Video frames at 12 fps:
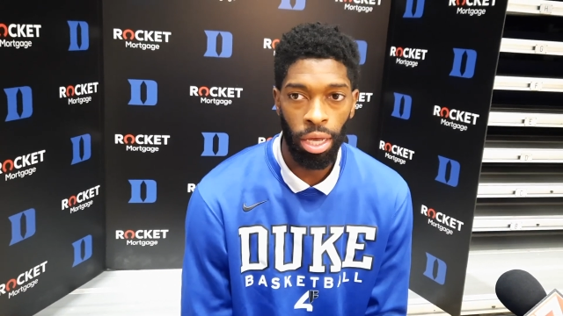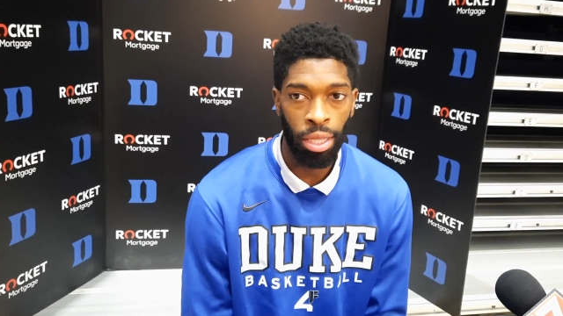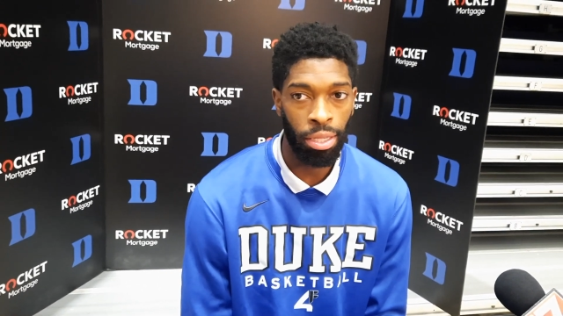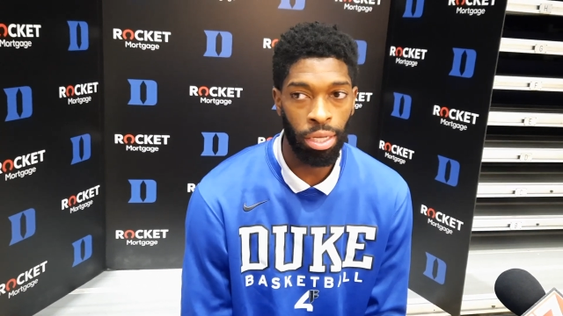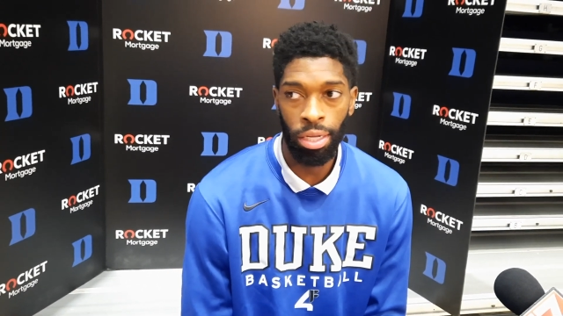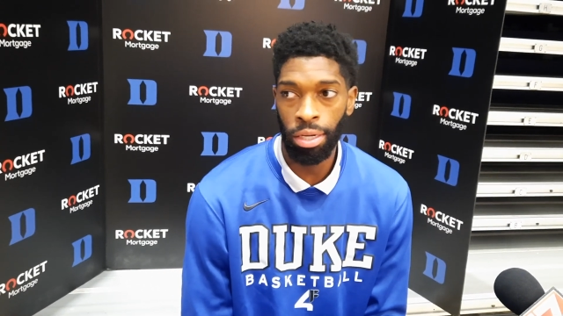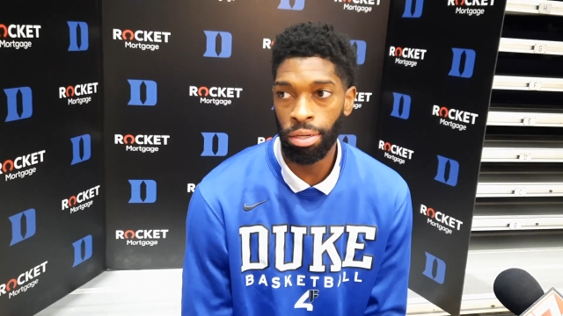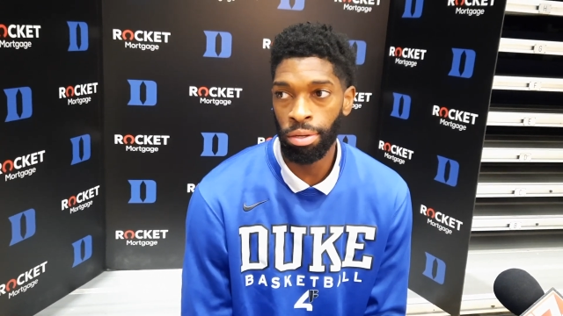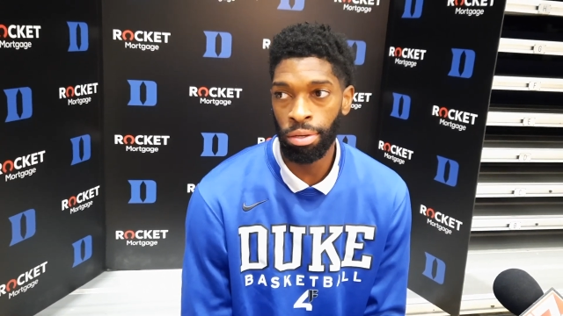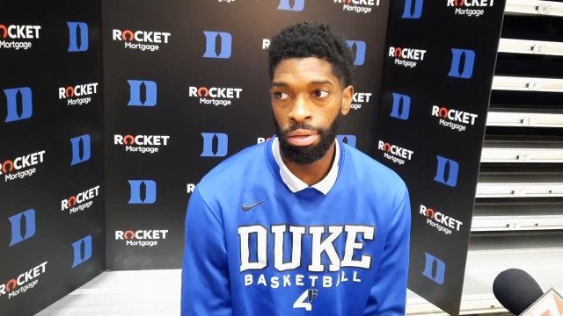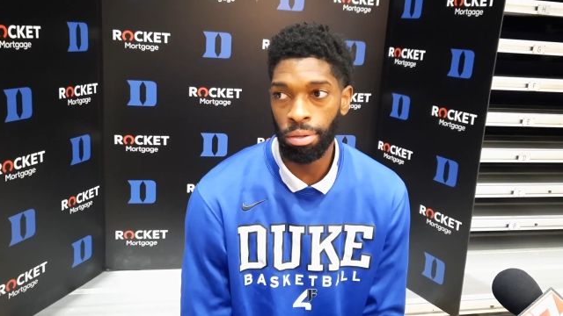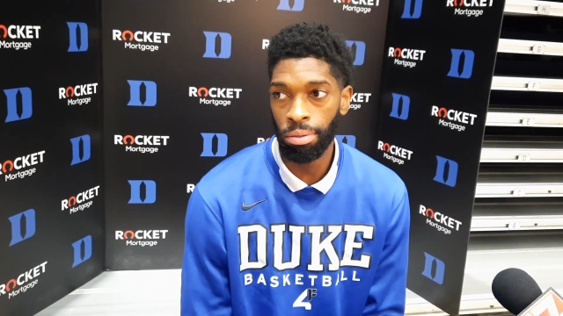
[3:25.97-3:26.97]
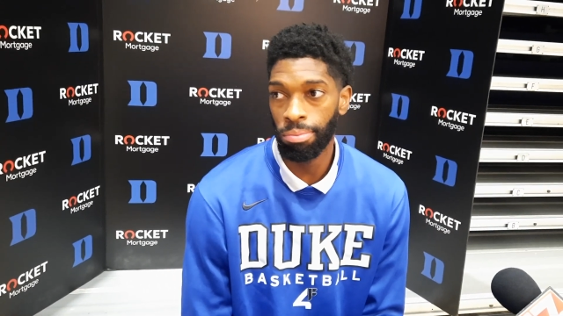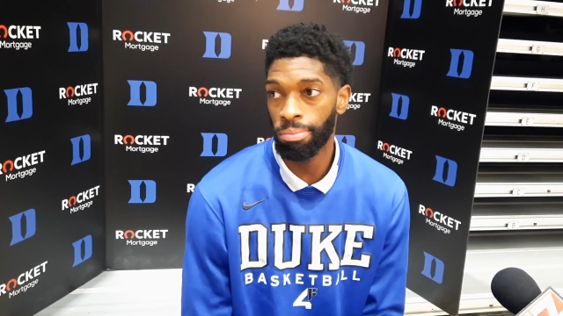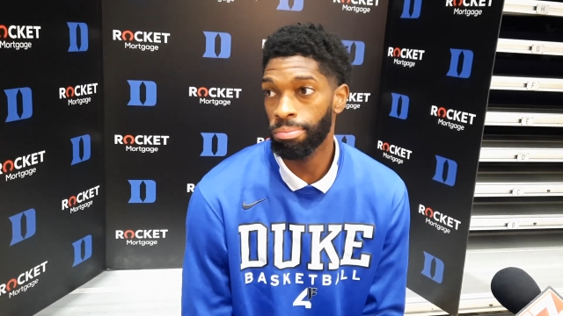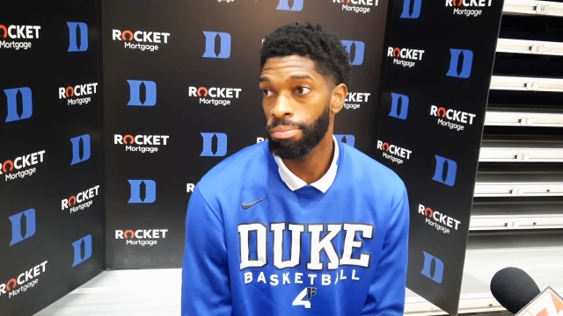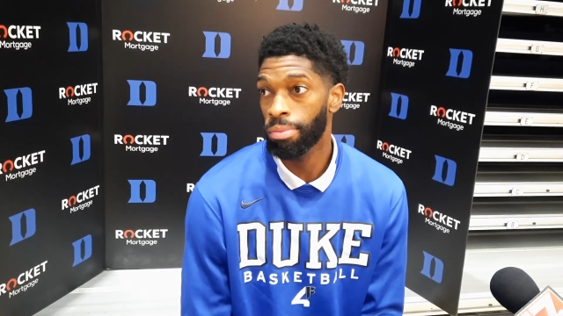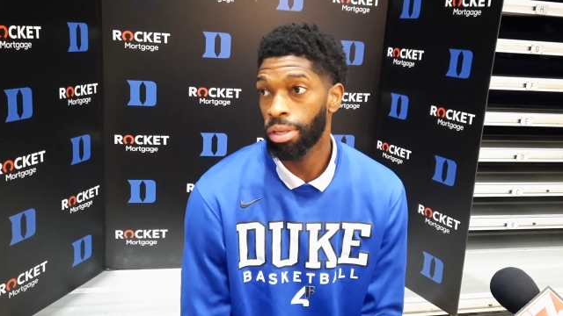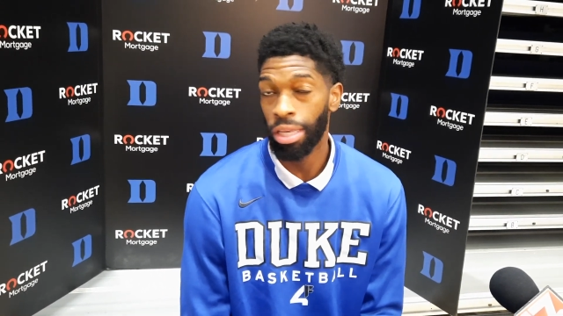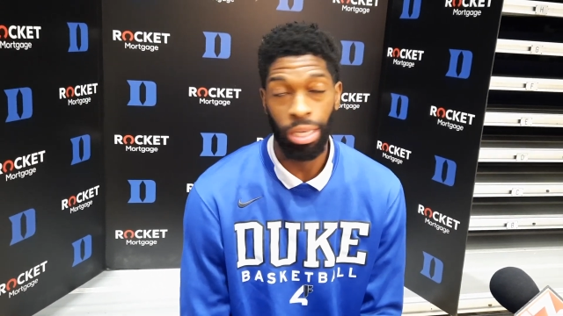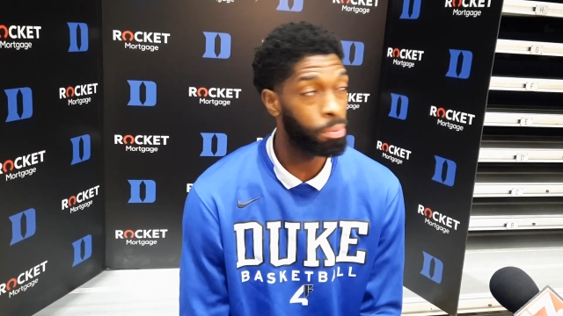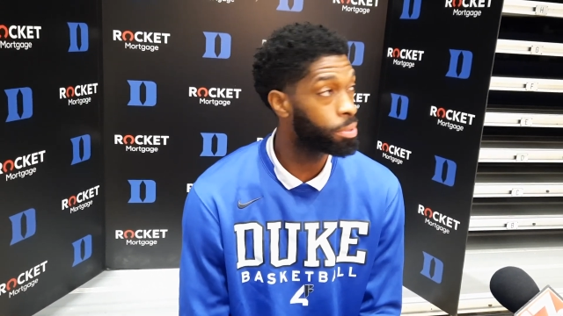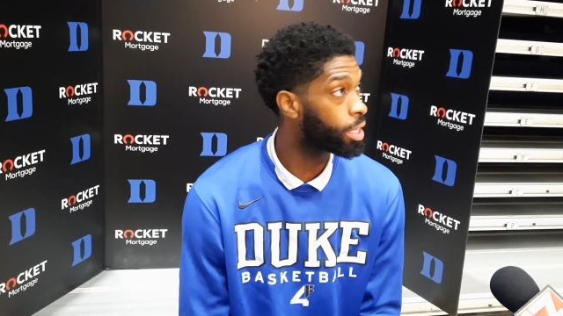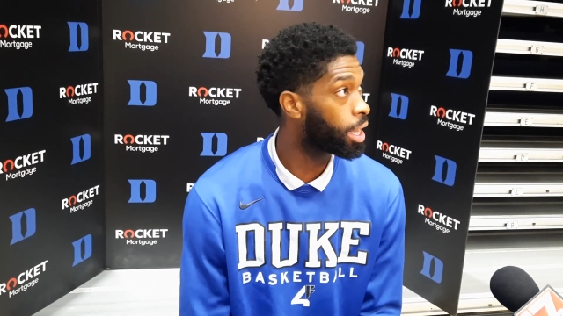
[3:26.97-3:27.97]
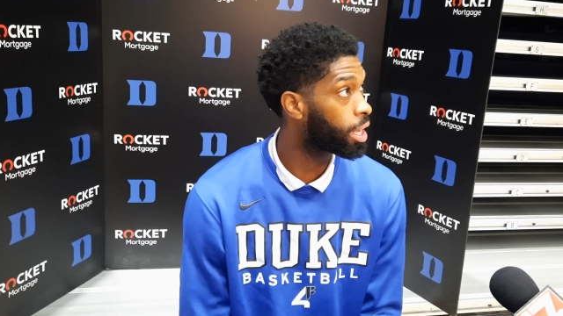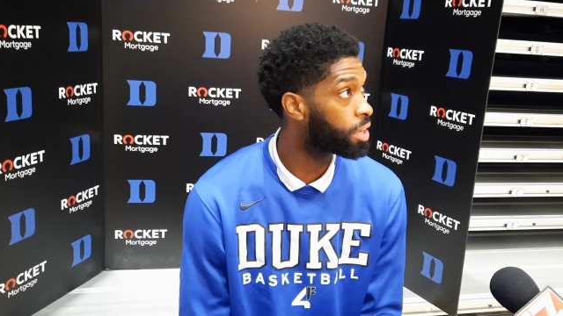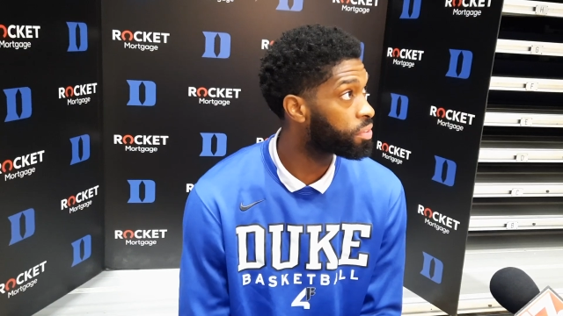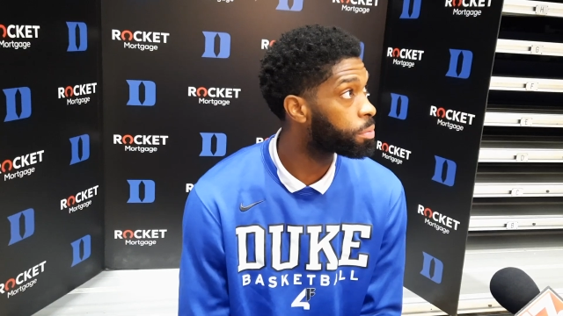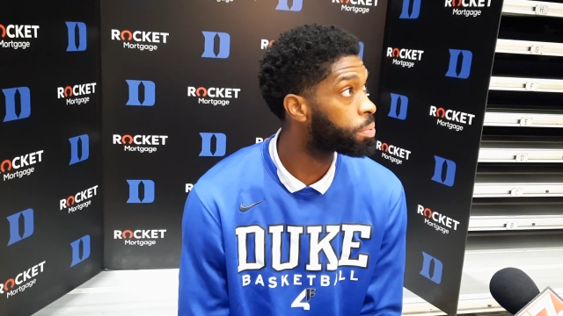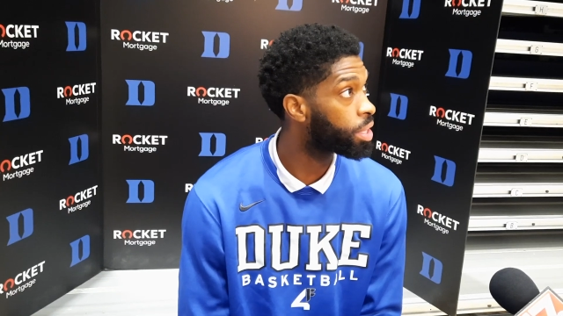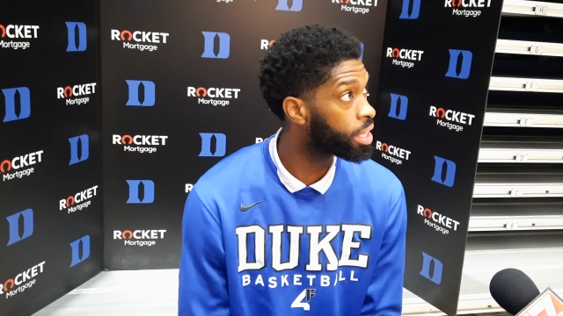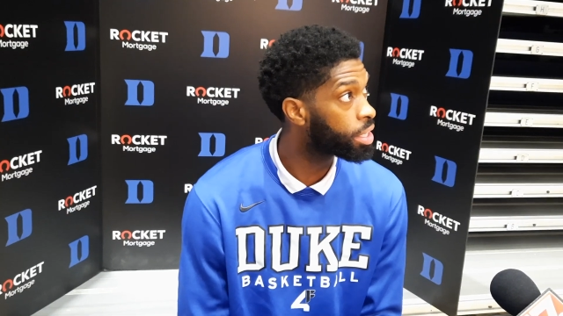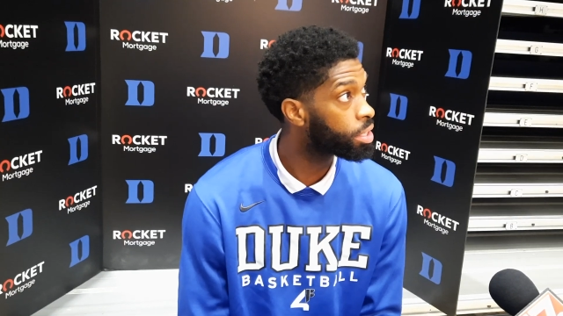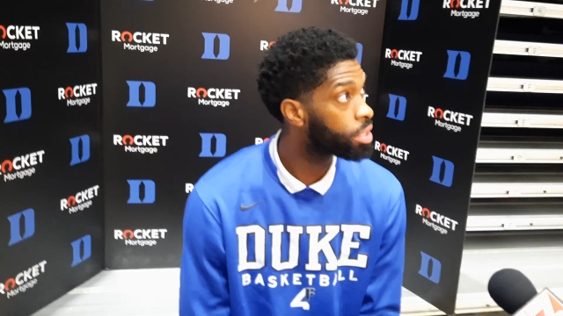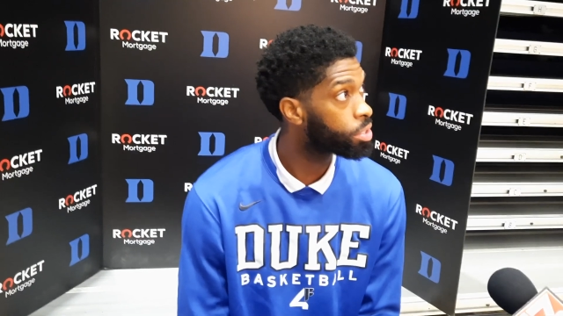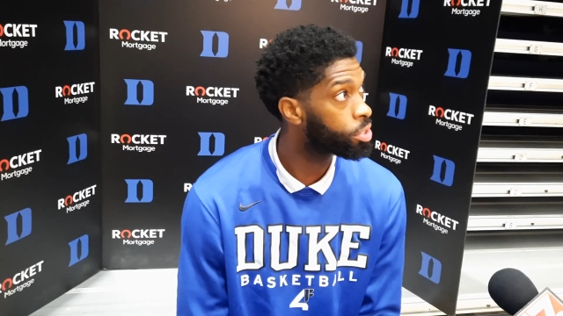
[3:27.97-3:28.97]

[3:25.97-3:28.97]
And then, you know, he was a heck of a player.